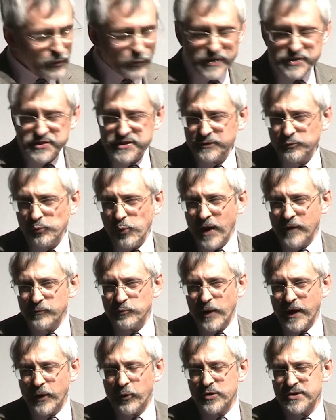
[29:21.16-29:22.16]
which in
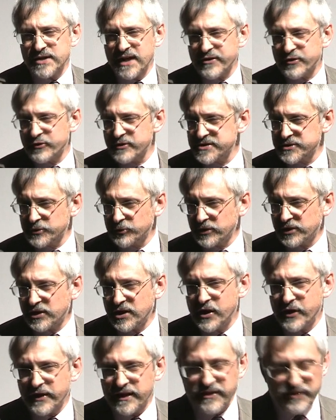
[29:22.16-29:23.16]
one way or another is a
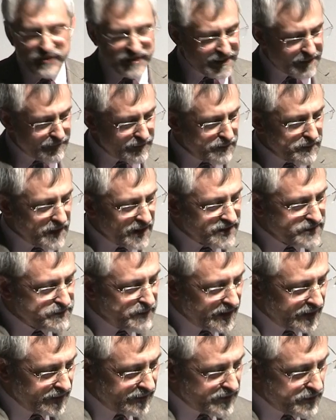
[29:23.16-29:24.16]
recurring theme
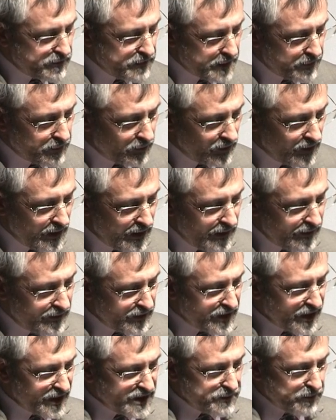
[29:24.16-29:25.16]
amongst many of the people
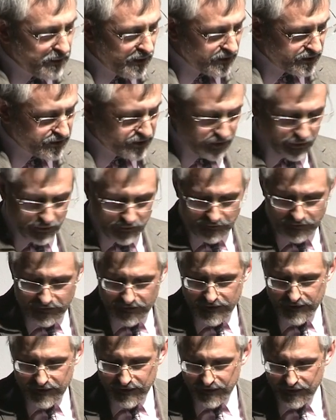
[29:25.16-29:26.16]
that I spoke to.
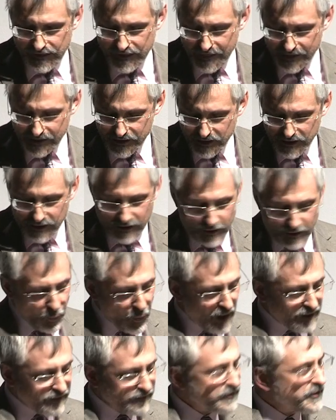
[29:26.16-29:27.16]

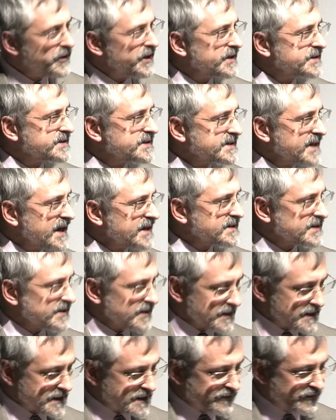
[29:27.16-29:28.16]
One of the
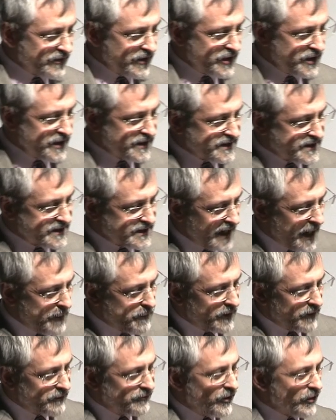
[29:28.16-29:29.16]
assessors for this
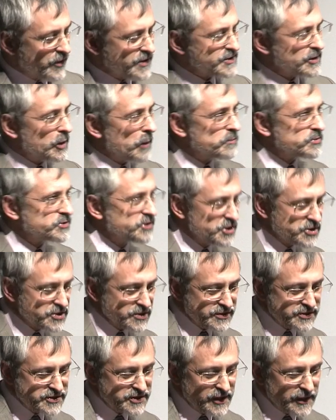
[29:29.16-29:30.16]
Epping Forest
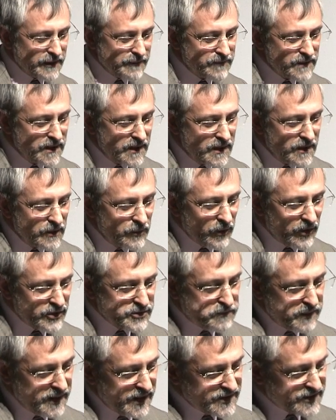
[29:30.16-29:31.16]
competition scheme
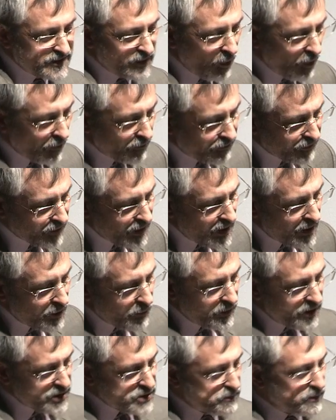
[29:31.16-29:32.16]
was Piers Gough,
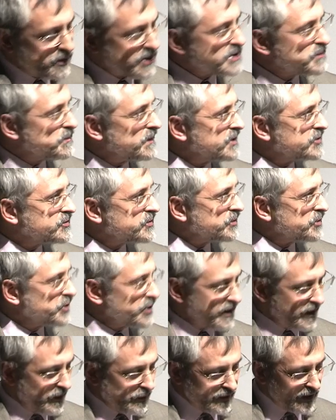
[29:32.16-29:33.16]
which brings me to
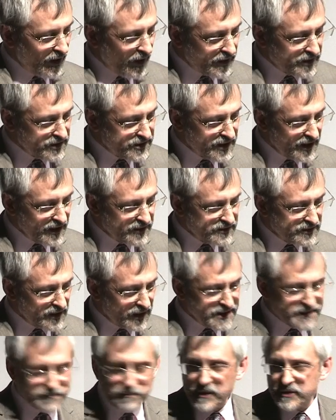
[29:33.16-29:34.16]
the only architect
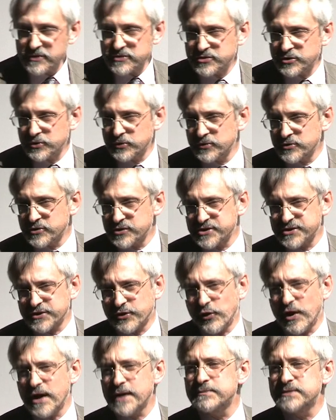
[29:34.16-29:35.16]
I spoke to who
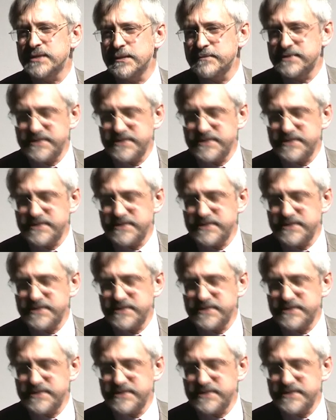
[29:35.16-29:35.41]
described